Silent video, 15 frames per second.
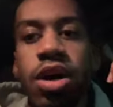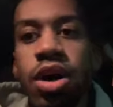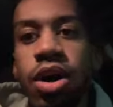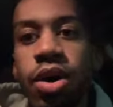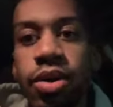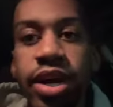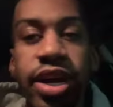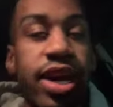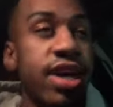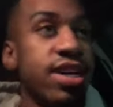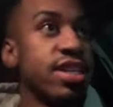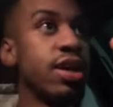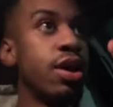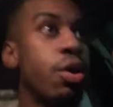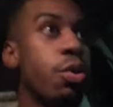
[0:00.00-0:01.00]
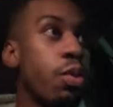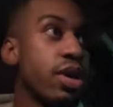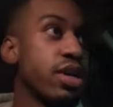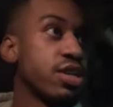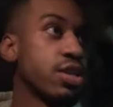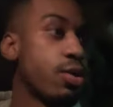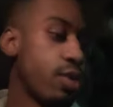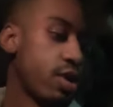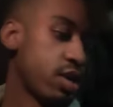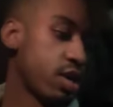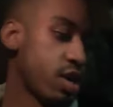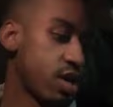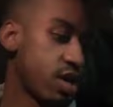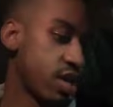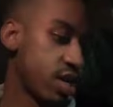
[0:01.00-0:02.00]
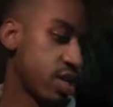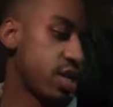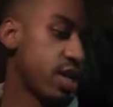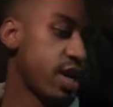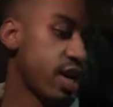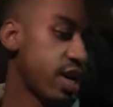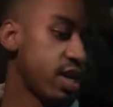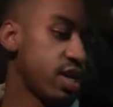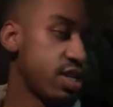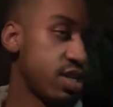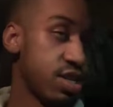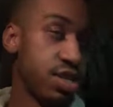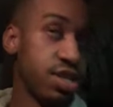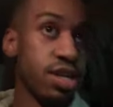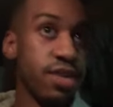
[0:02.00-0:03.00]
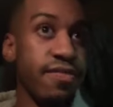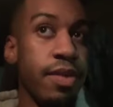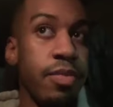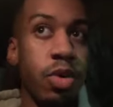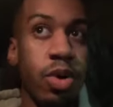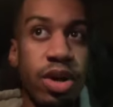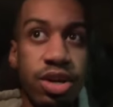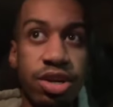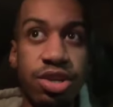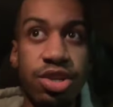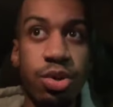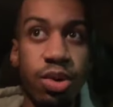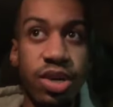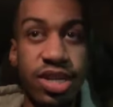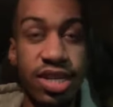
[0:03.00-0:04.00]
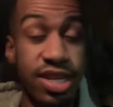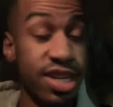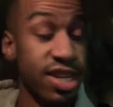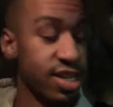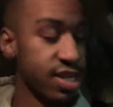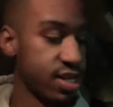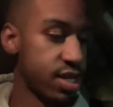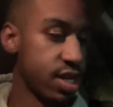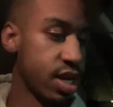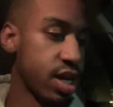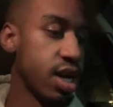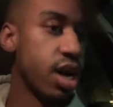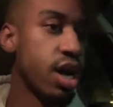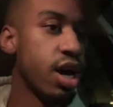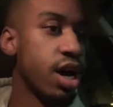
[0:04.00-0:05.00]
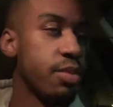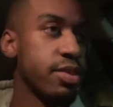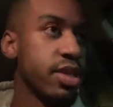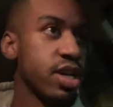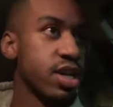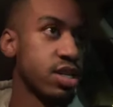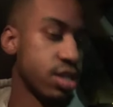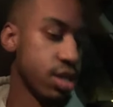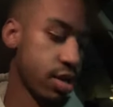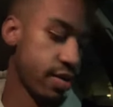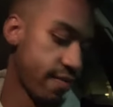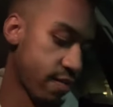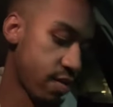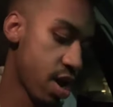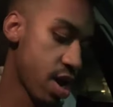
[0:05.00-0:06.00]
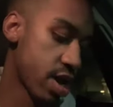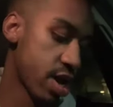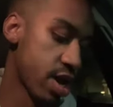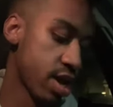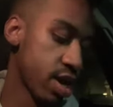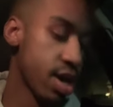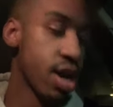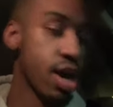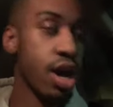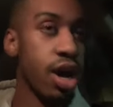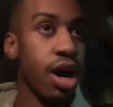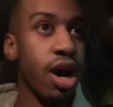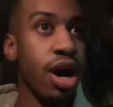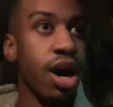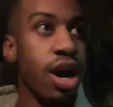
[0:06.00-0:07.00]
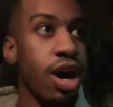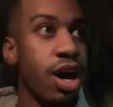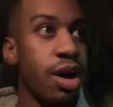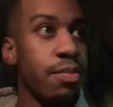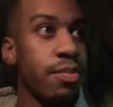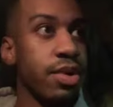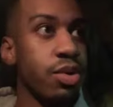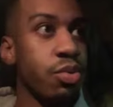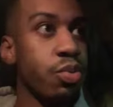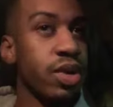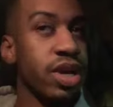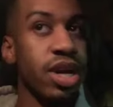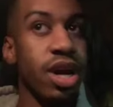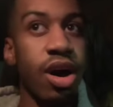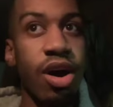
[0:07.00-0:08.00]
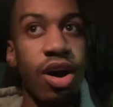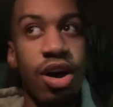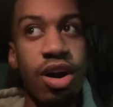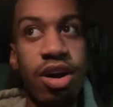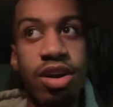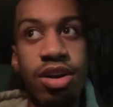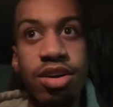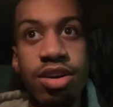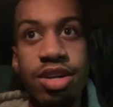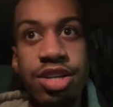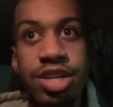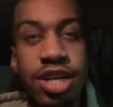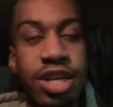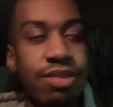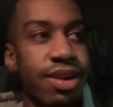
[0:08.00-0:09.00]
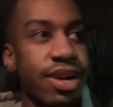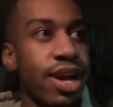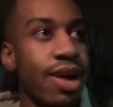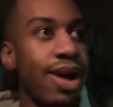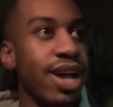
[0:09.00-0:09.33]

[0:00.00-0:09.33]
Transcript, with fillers: Okay, guys, what is going on? Today is February 26th. Um, I think it's a Friday. Um, we are chilling right now.